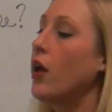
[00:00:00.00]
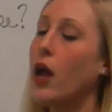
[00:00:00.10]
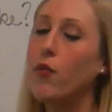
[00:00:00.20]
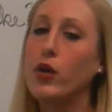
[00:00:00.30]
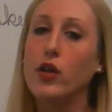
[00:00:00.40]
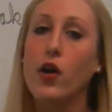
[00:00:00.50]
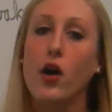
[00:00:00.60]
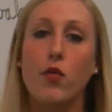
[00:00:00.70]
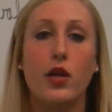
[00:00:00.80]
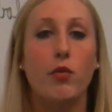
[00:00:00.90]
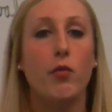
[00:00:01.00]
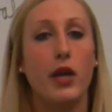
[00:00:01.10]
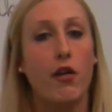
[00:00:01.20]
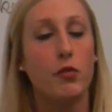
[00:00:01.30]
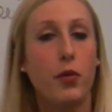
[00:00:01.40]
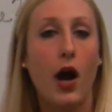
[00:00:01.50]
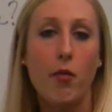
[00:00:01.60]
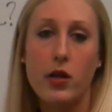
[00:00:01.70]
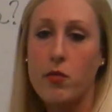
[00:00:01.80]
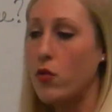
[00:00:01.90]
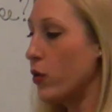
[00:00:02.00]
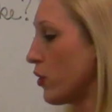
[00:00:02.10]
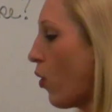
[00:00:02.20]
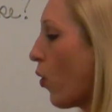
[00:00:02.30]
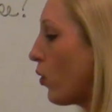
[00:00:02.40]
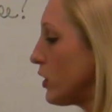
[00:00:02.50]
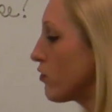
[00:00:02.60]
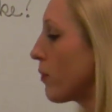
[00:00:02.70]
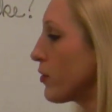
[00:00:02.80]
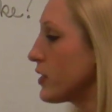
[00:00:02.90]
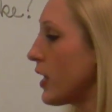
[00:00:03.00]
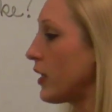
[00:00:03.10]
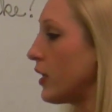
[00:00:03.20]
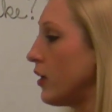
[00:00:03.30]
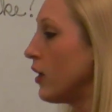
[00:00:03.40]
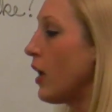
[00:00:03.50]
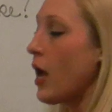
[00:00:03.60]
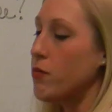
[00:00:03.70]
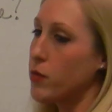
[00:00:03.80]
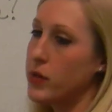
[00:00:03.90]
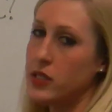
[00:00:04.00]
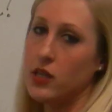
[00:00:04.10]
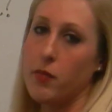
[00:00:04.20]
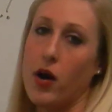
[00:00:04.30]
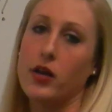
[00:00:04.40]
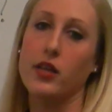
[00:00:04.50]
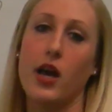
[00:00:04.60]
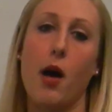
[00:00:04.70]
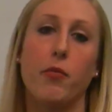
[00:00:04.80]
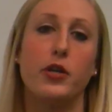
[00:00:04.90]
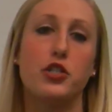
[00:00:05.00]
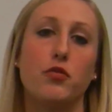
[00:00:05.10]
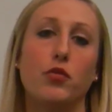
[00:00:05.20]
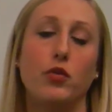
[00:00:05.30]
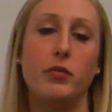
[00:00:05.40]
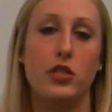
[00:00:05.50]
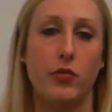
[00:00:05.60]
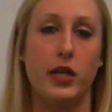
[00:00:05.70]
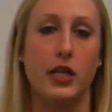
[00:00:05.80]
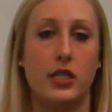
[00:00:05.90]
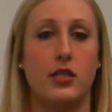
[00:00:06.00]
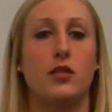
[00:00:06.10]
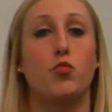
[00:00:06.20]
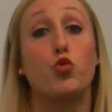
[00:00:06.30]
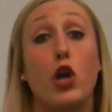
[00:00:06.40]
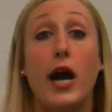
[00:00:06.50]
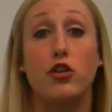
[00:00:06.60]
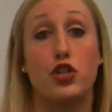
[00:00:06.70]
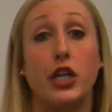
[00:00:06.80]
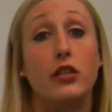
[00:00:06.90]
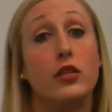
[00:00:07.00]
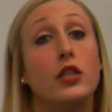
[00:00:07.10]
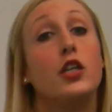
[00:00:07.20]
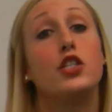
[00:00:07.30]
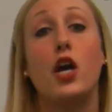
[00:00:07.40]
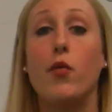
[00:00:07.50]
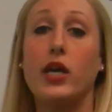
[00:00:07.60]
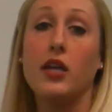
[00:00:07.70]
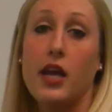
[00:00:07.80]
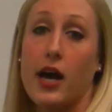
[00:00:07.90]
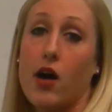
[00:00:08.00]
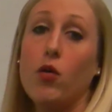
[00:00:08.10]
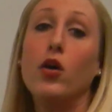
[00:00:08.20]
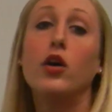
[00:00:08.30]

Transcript: And we know that when we have a problem where the whole is represented and we're missing a part, the operation we'll be doing is subtraction. So we can now